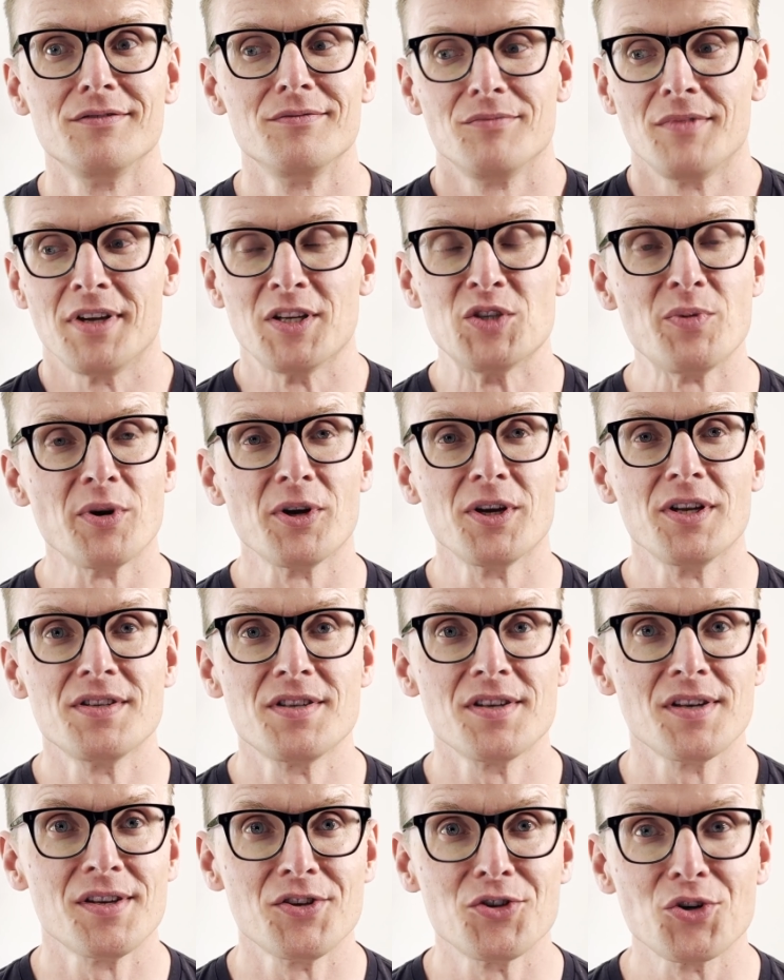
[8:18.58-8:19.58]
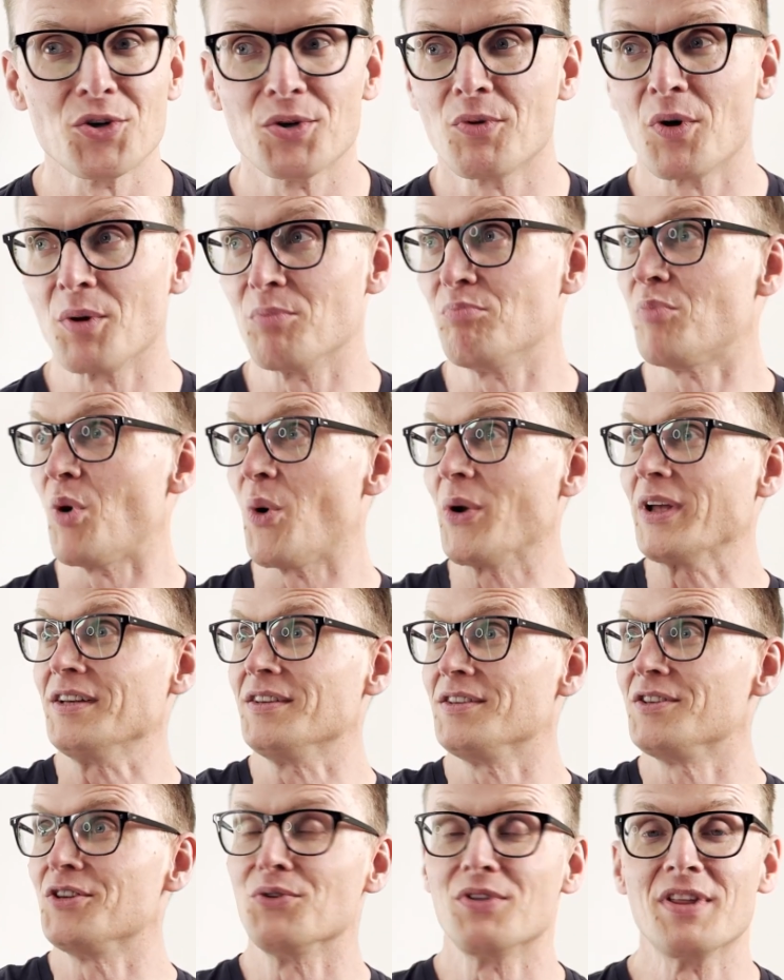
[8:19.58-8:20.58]
experiences or
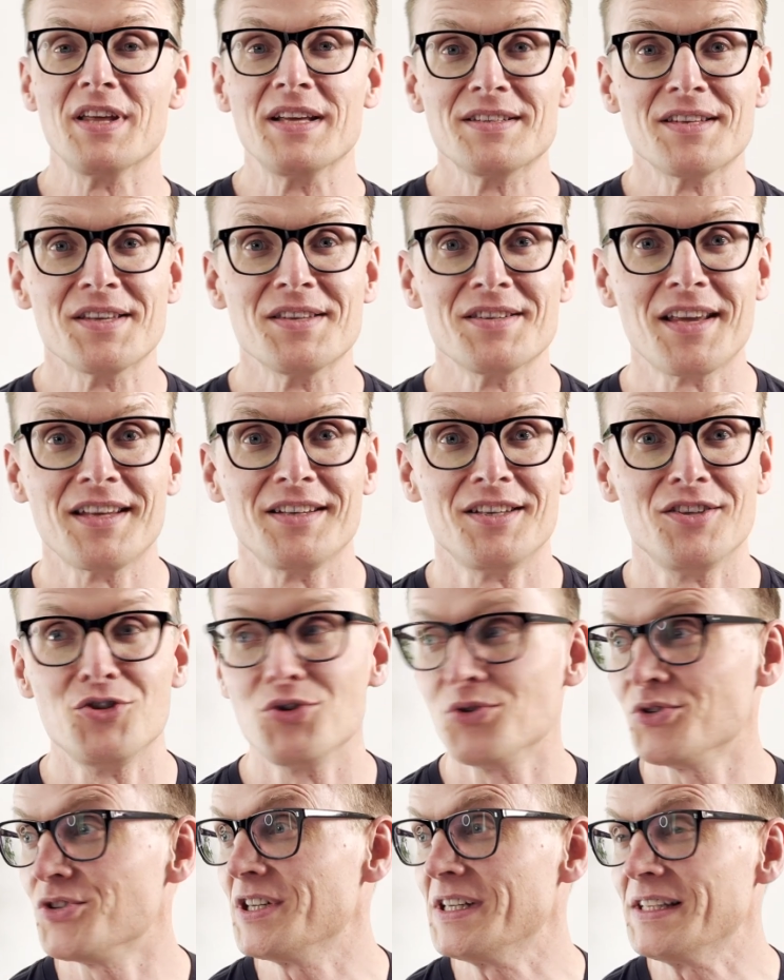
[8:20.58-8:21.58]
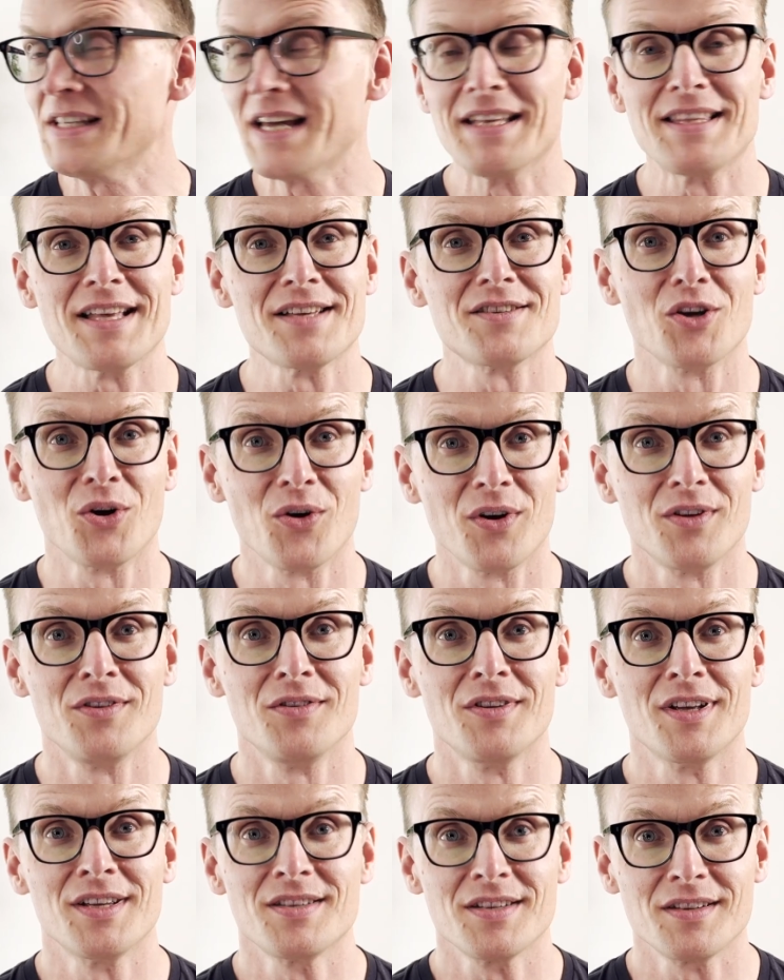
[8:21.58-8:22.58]
point to things and say, "Did you see that? That's
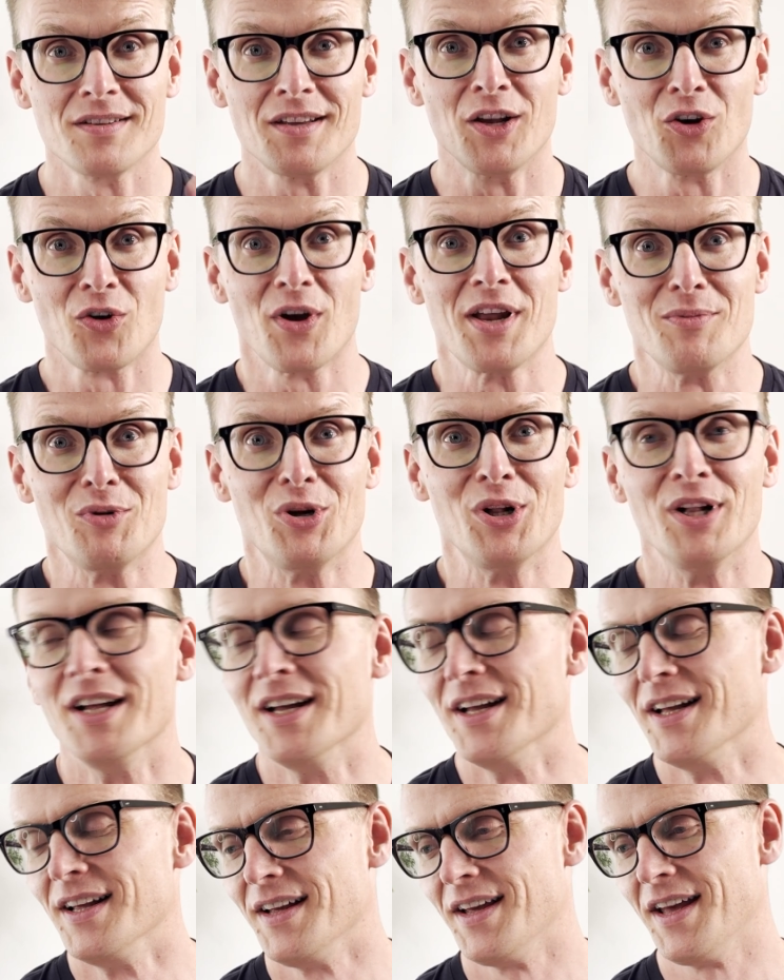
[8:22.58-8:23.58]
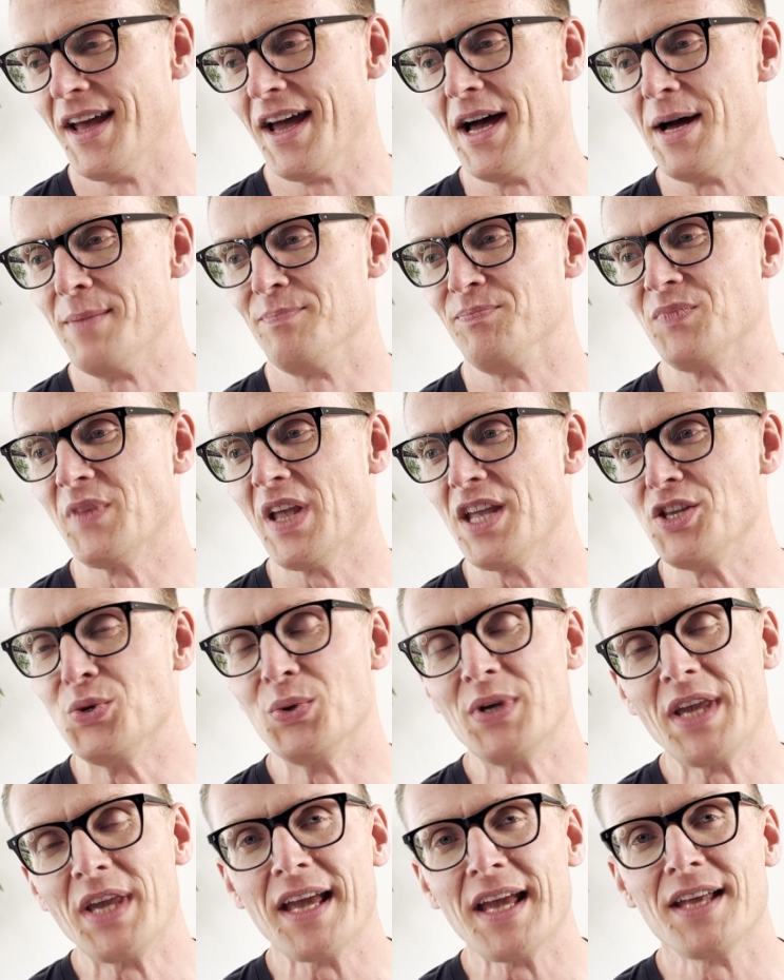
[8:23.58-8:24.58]
incredible." And you
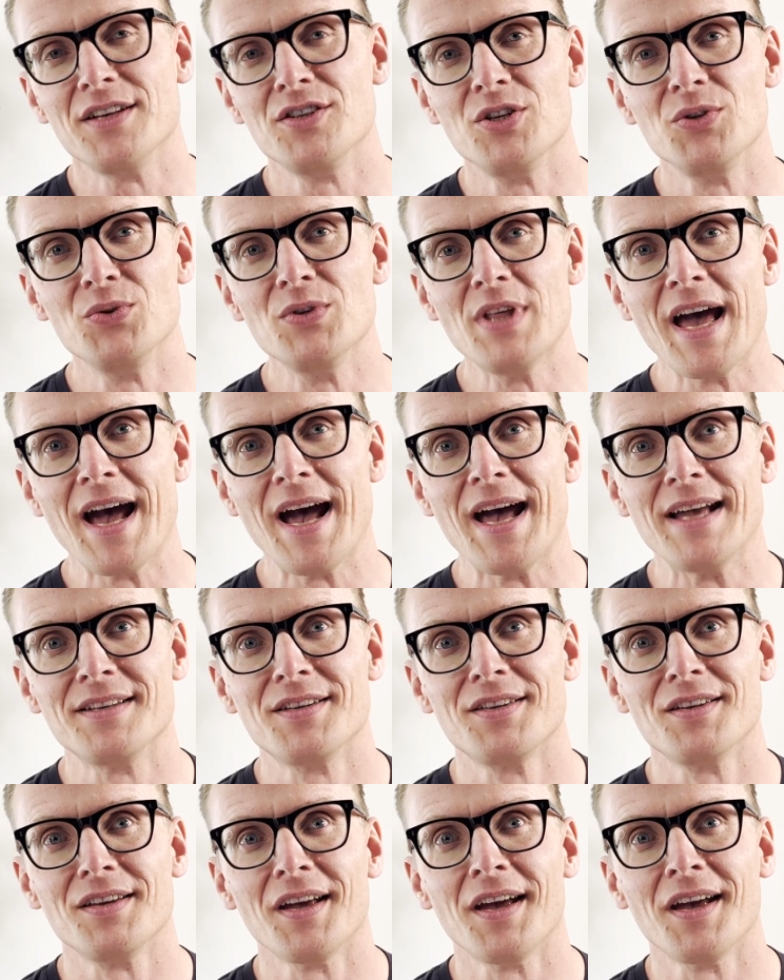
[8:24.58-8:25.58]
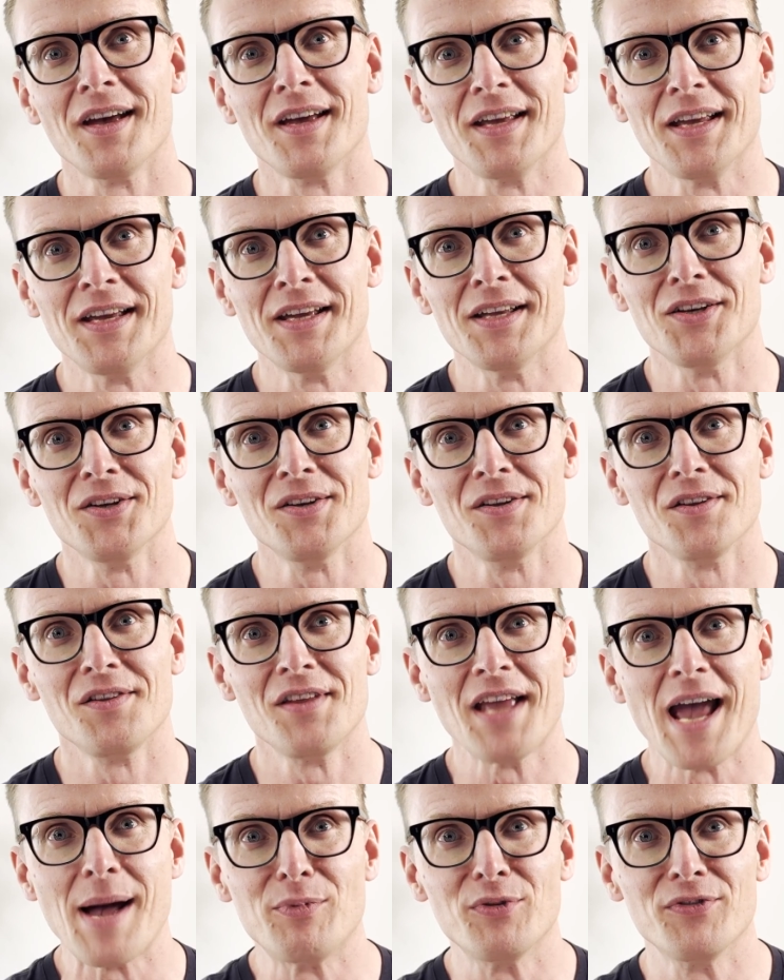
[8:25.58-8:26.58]
can't do that in the
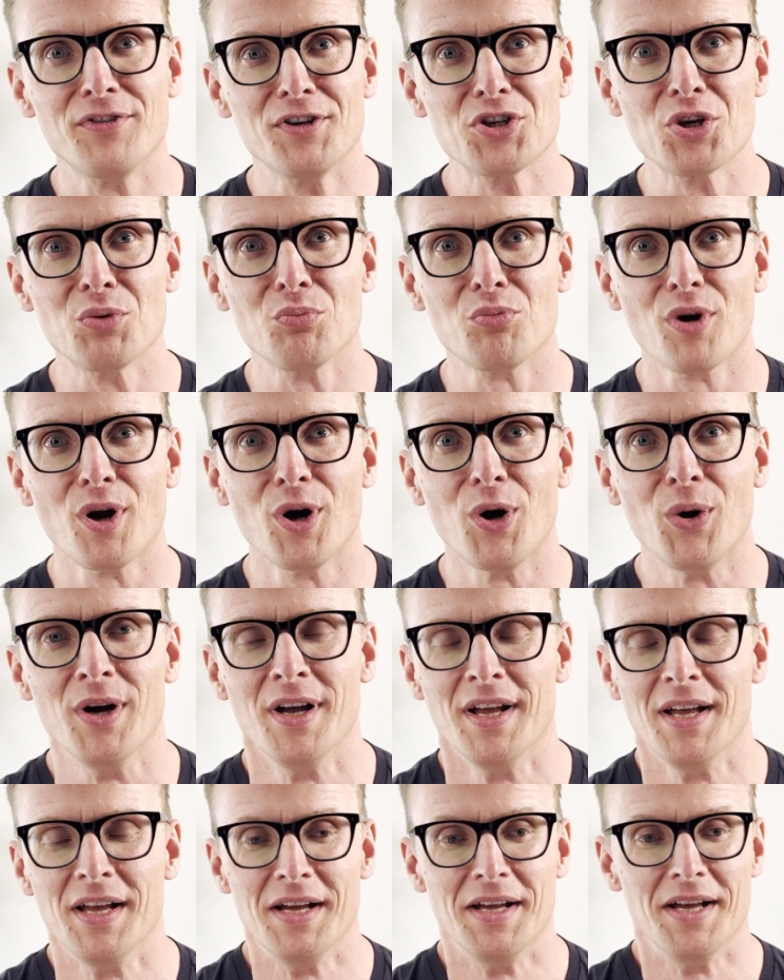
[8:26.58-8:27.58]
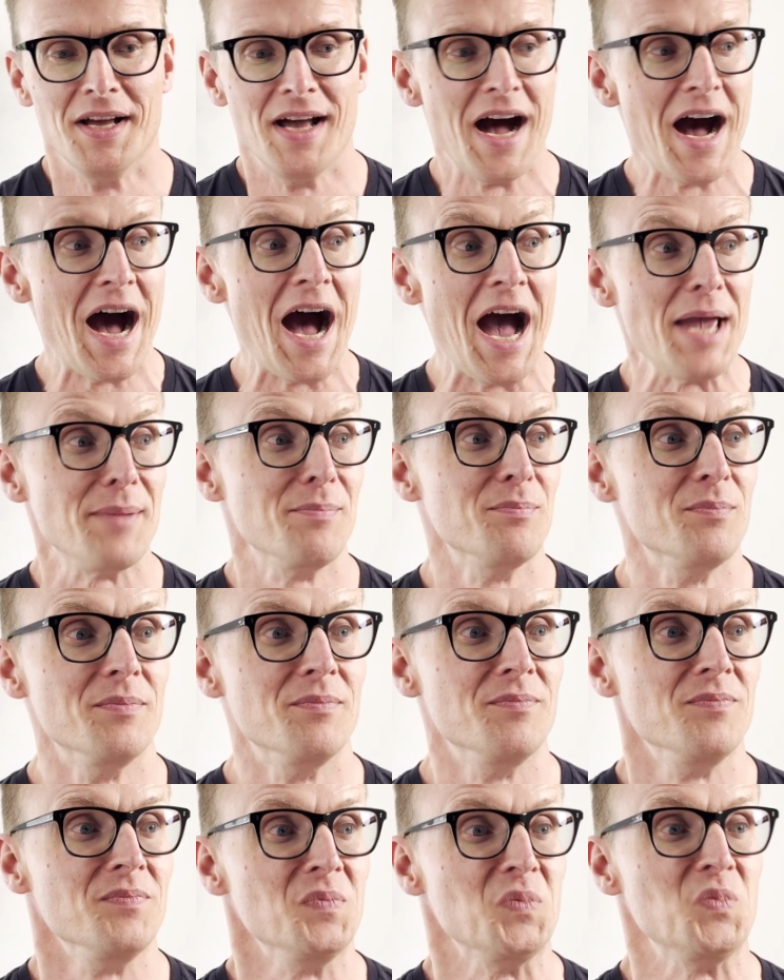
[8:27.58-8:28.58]
Apple Vision Pro.
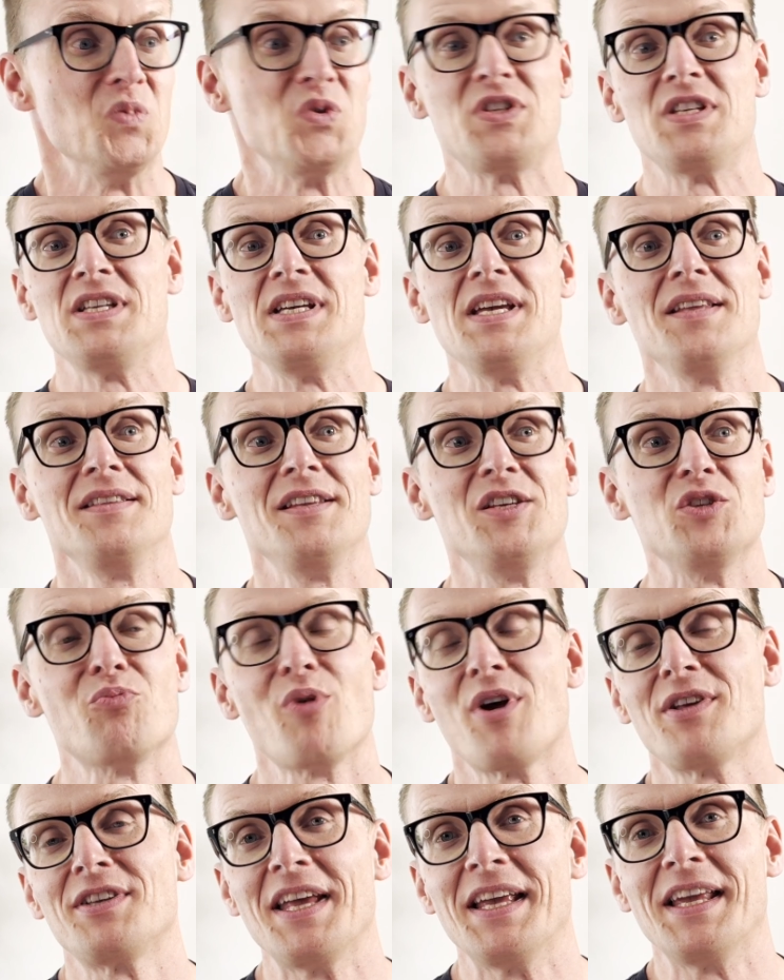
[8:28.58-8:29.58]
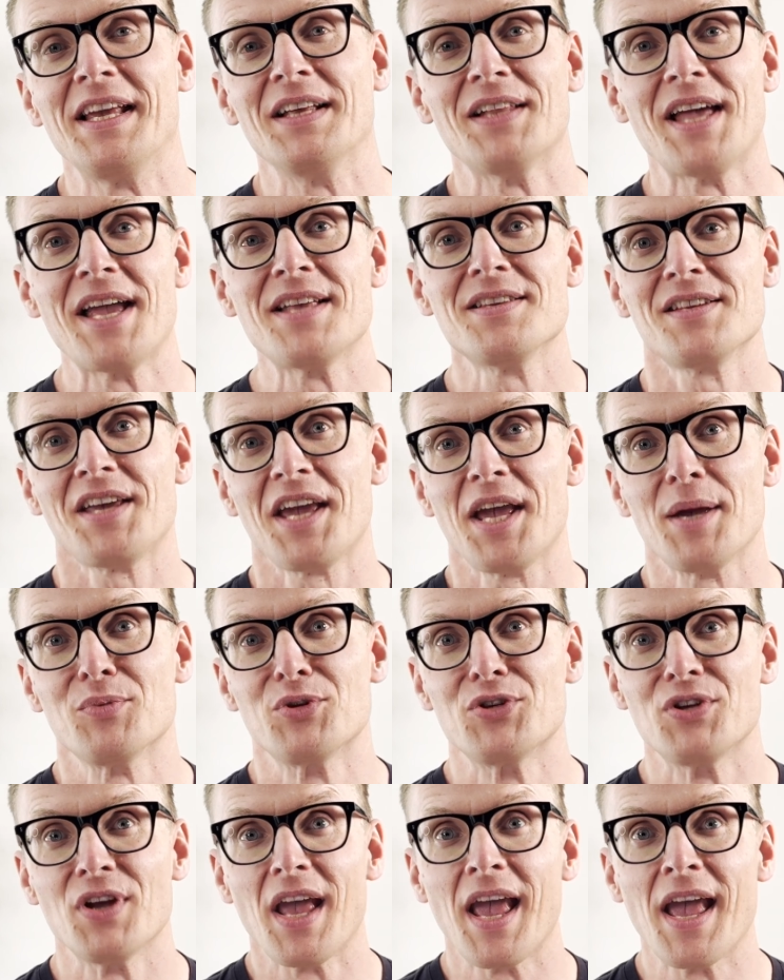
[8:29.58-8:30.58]
I'm seeing these breathtaking
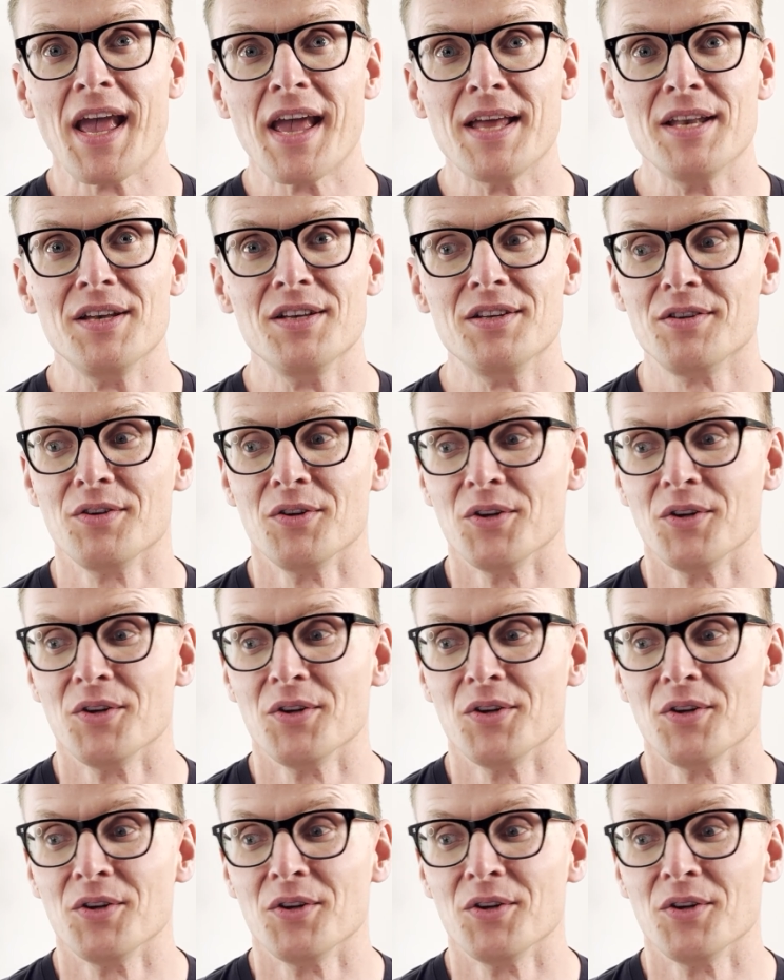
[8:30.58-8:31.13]
landscapes, and